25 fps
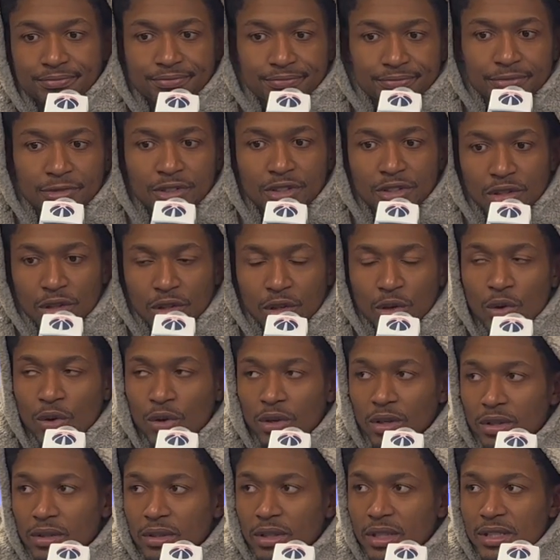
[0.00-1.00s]

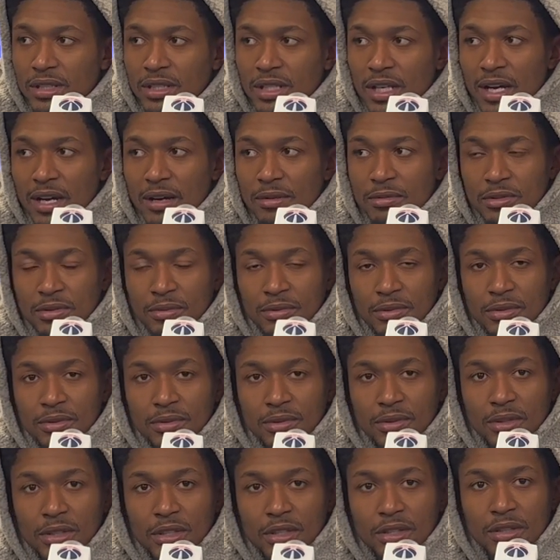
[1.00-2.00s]
slower in times when
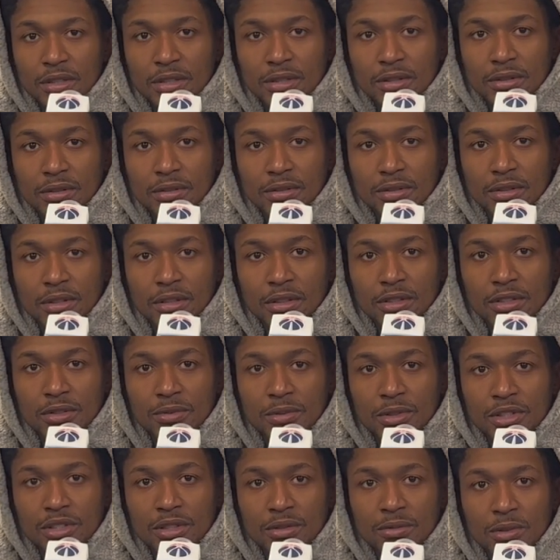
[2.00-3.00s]
they're, they're
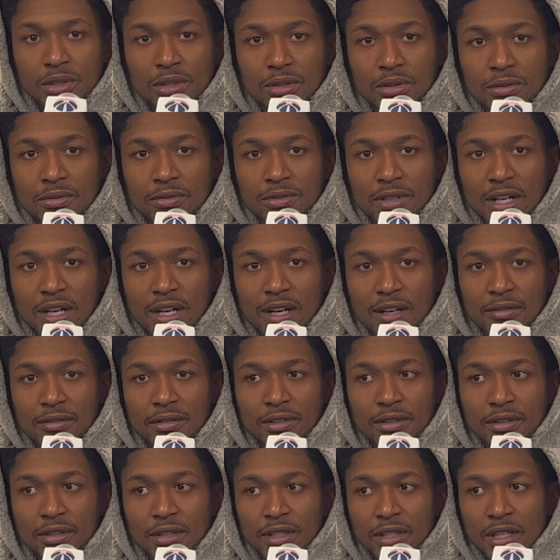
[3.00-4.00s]
switching one through five,
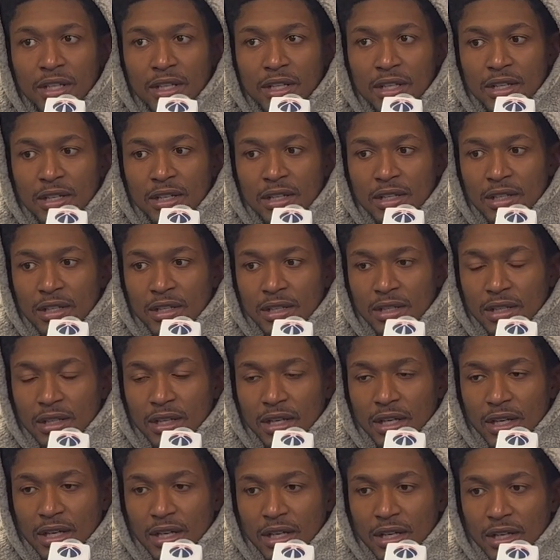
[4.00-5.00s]
and
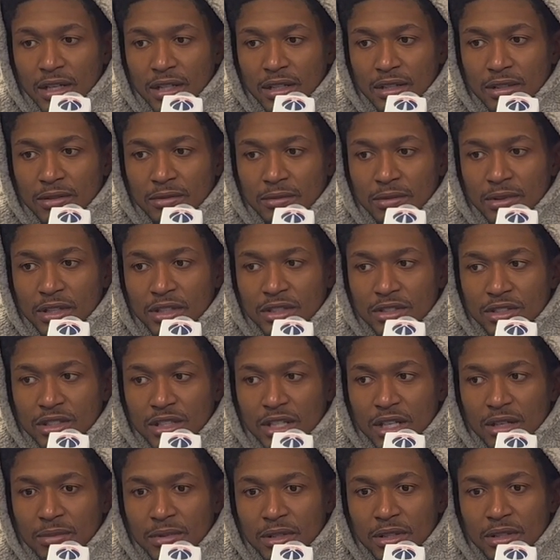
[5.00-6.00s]
uh, we just got
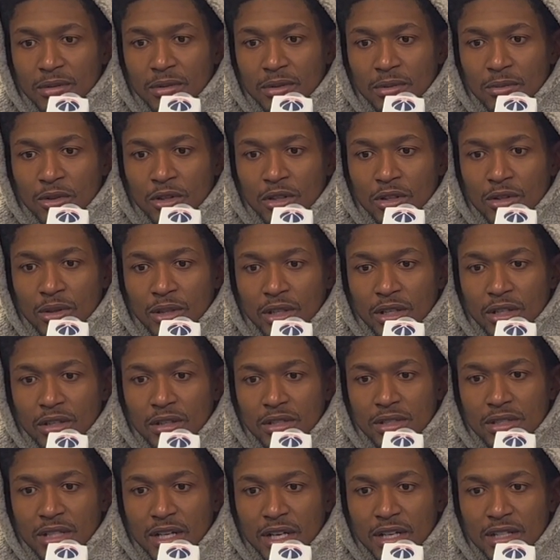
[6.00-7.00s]
to be a little more quicker and
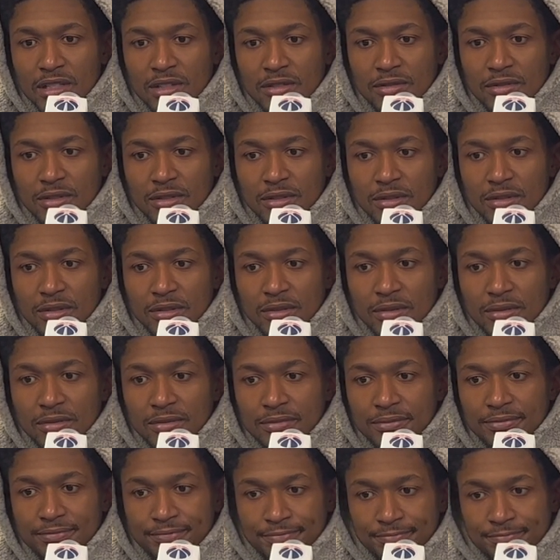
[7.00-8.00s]
decisive and
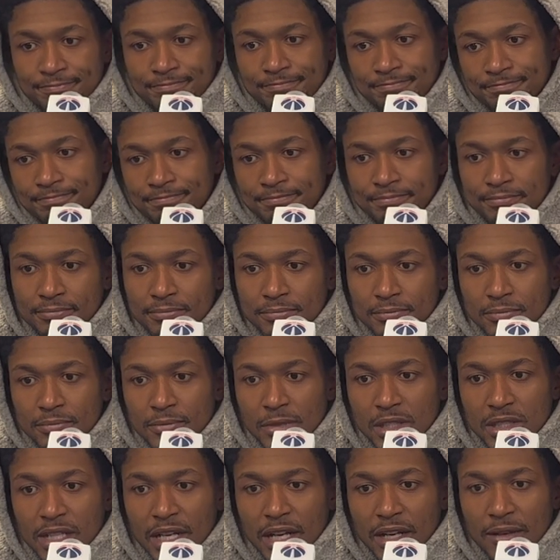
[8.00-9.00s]

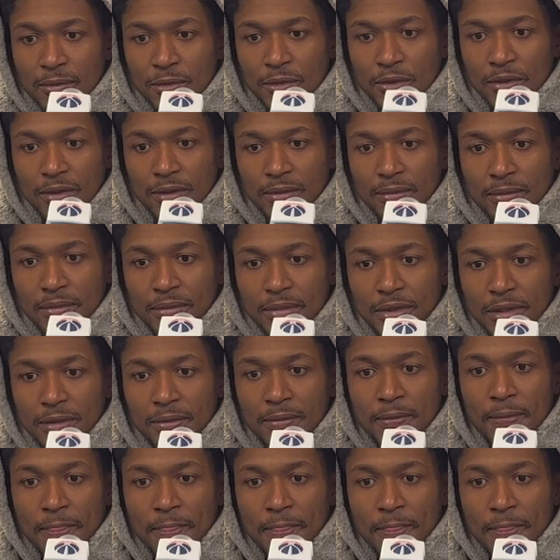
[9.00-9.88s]
attack more. But,